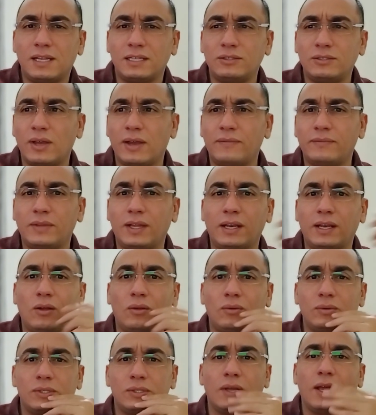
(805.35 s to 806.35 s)
that you have done
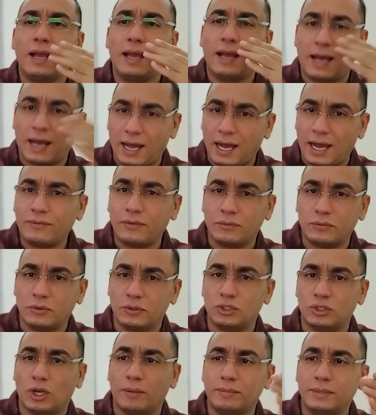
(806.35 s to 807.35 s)
also half of
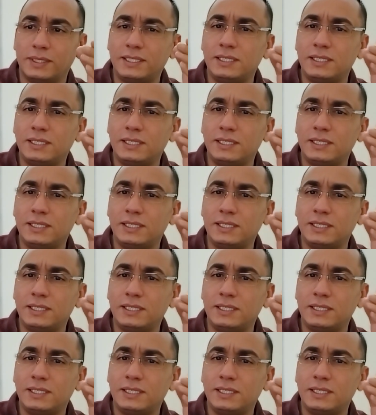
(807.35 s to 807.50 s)
the job.